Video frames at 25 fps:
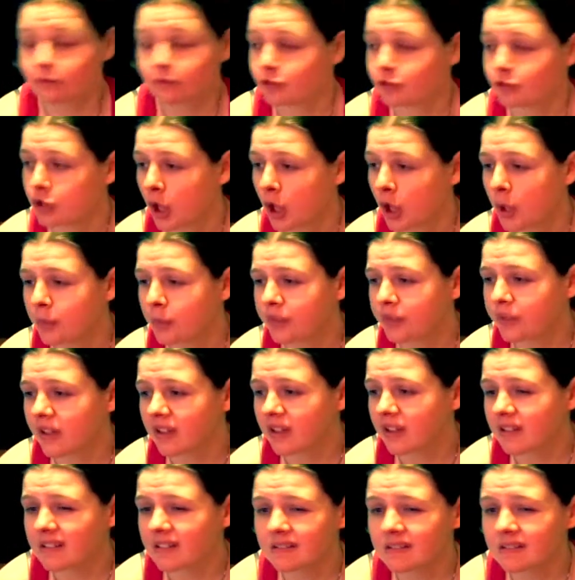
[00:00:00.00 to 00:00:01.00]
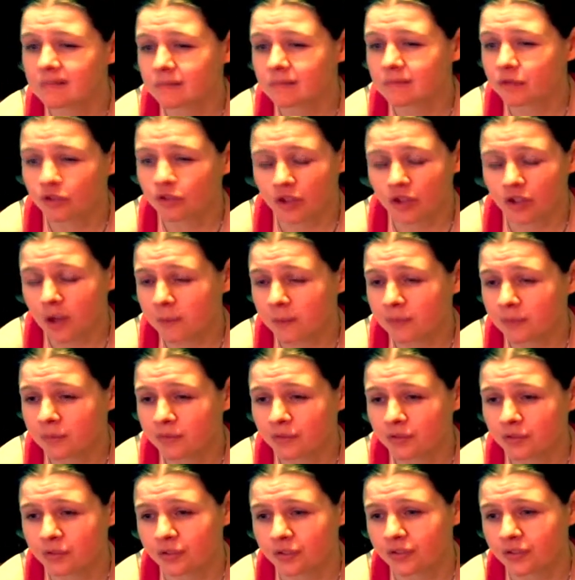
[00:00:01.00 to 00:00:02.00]
goes on and shops
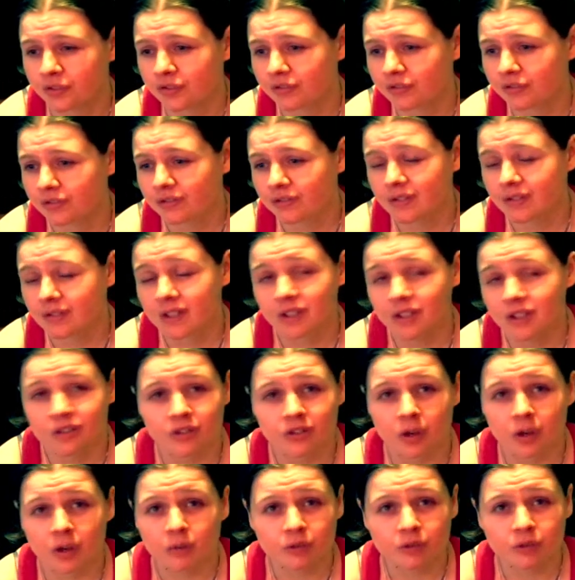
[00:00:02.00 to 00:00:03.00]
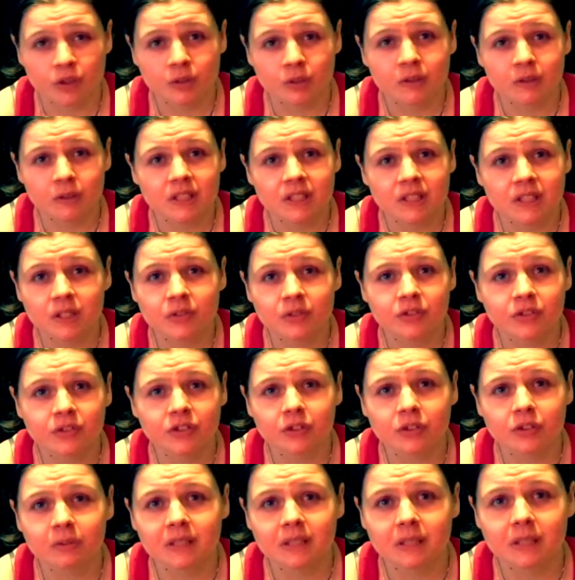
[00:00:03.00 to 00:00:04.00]
just don't do what they used to
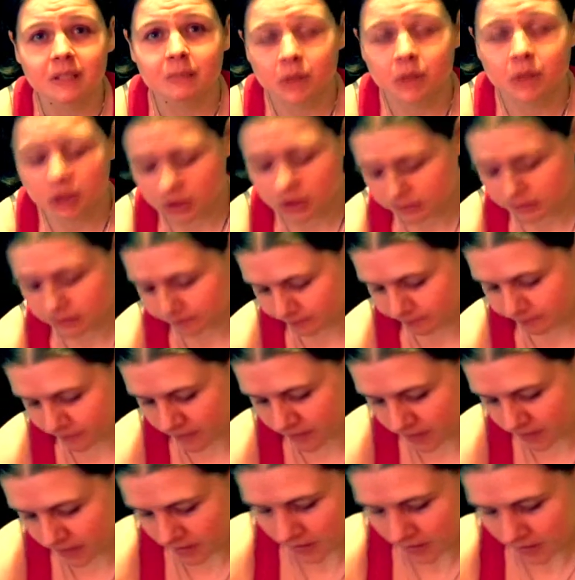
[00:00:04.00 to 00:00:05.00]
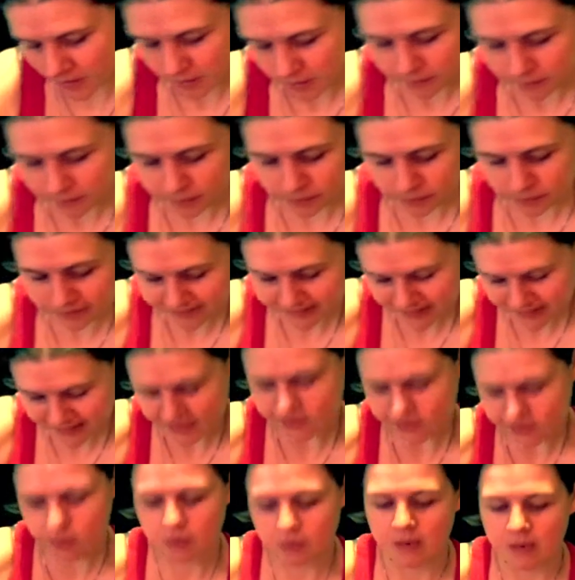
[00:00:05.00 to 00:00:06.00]
do anymore. But
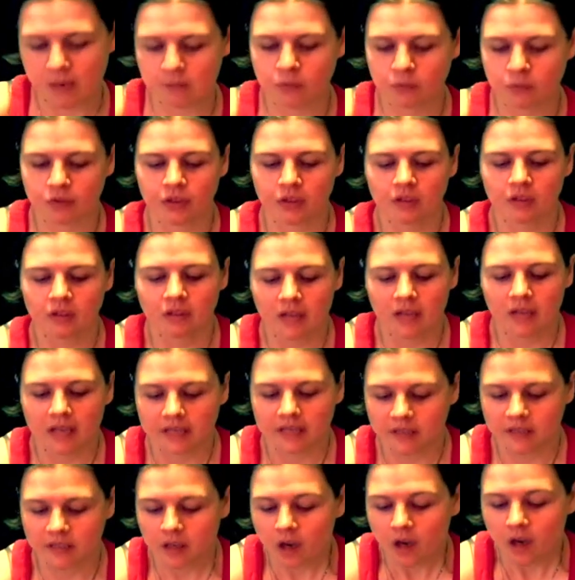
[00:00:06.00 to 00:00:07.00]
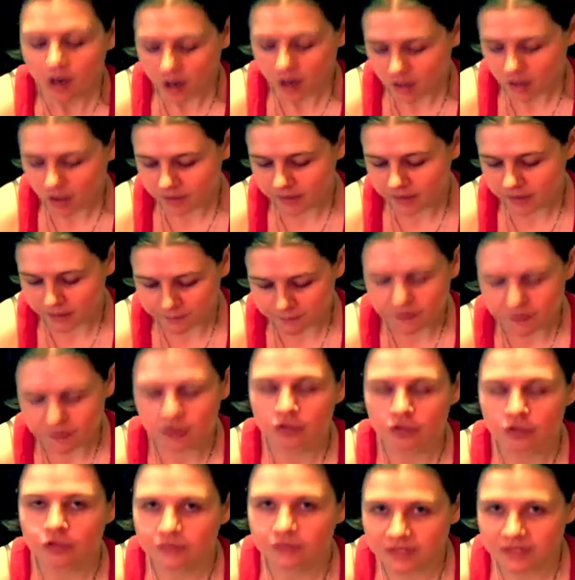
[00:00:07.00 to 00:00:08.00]
this one was online on the
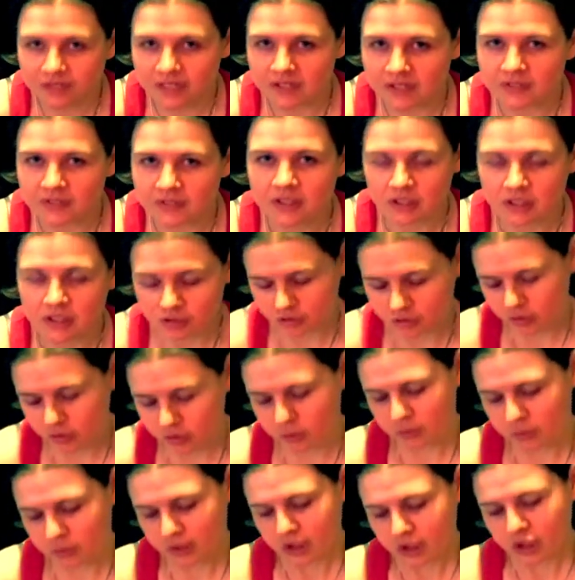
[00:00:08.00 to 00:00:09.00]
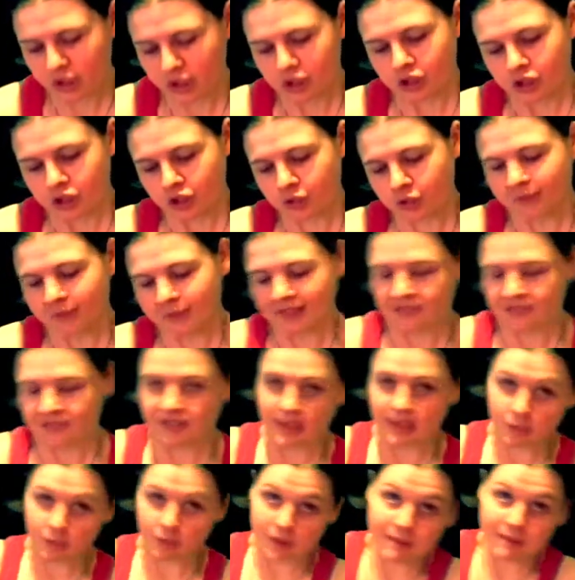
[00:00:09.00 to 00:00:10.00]
official DC Shoe
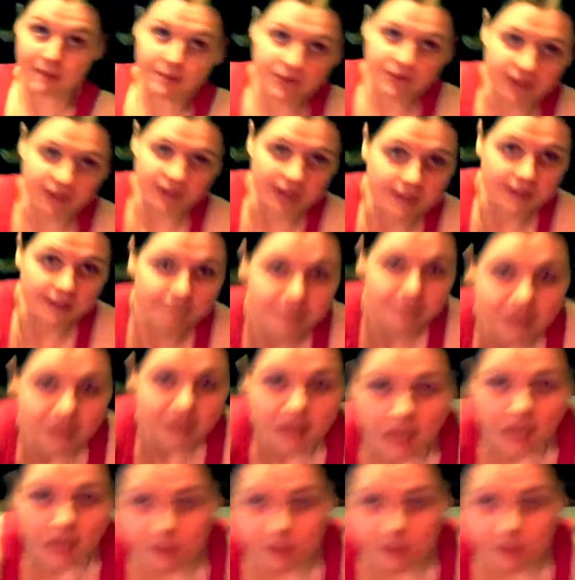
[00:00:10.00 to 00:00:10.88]
USA website. I